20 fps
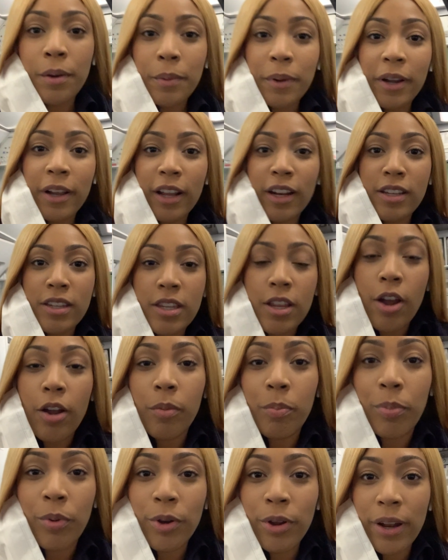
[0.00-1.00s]
we're gonna
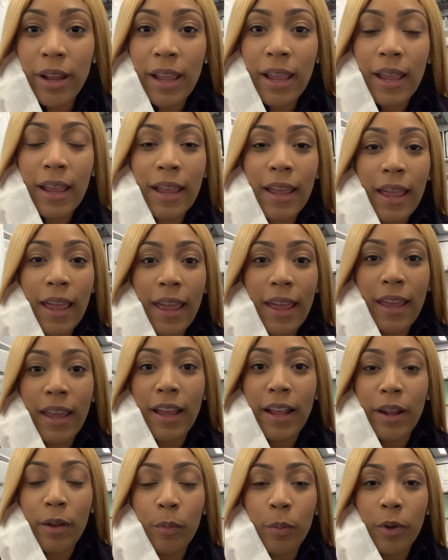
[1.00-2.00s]
start boarding
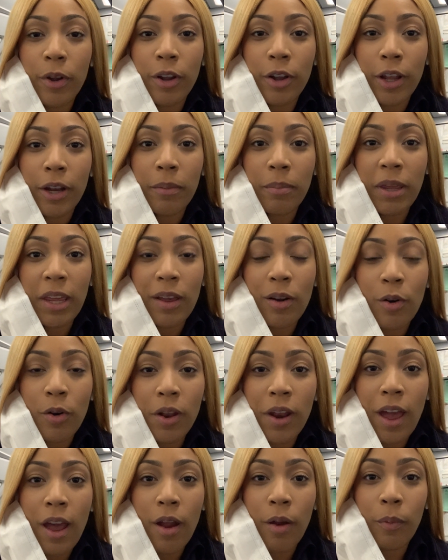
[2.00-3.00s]
and we're gonna be on
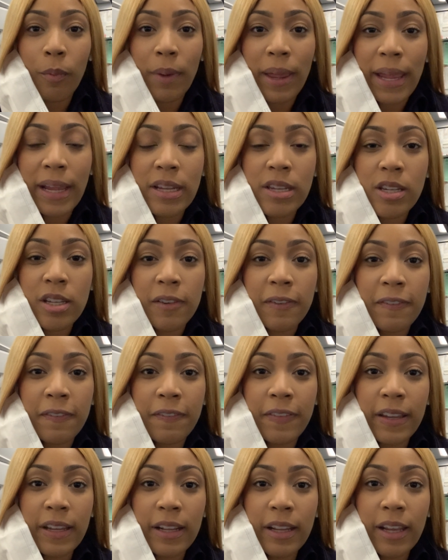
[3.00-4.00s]
our way to
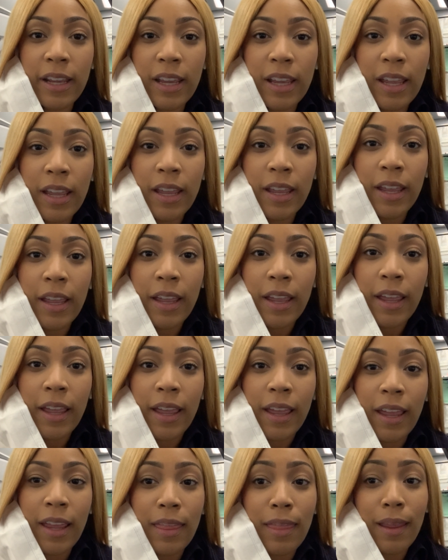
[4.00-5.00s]
Philly.
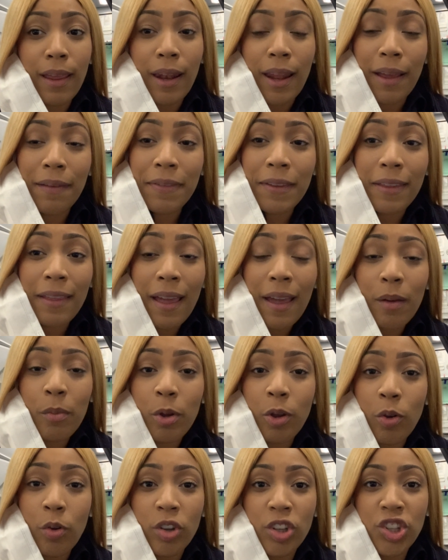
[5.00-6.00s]
And then after that, we're
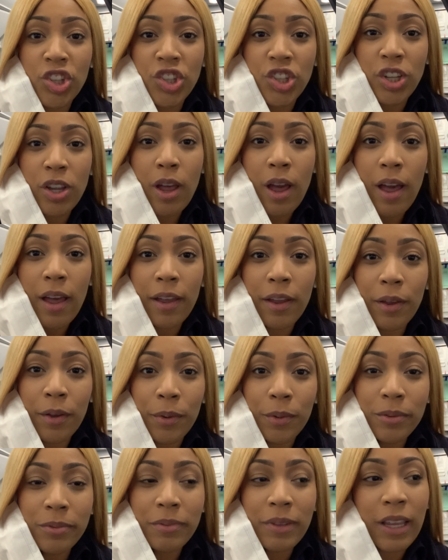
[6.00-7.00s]
going to
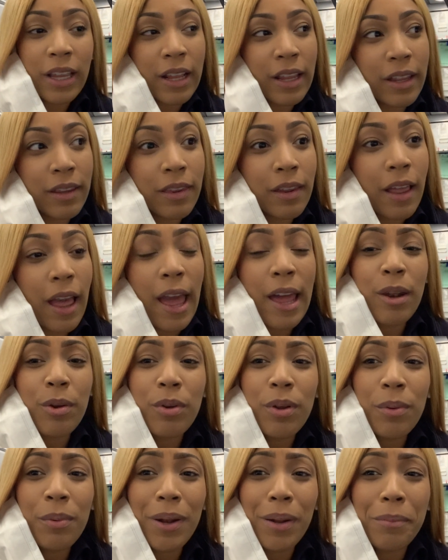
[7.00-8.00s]
Chicago. And I don't
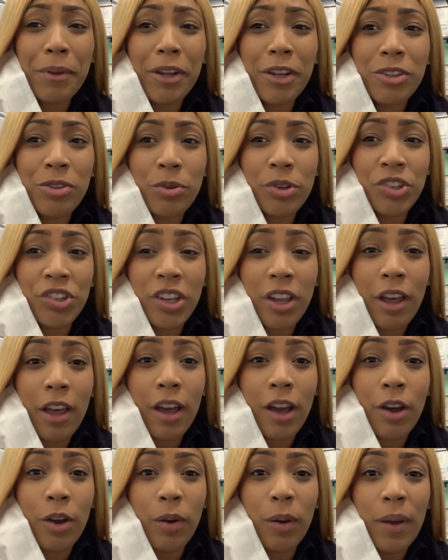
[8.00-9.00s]
know what I'm gonna do in
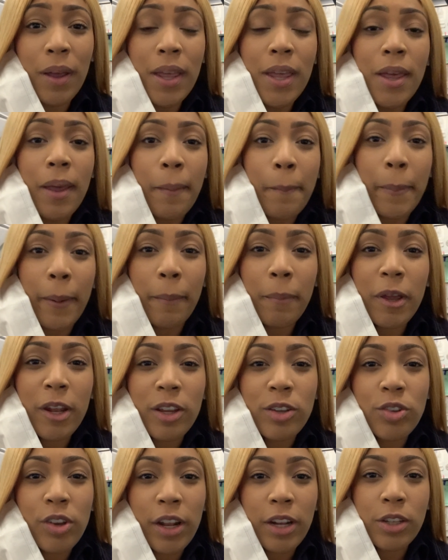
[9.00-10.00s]
Chicago, but I'm gonna
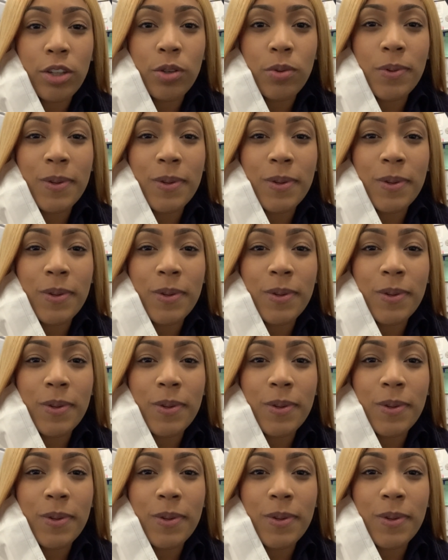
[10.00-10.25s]
try to do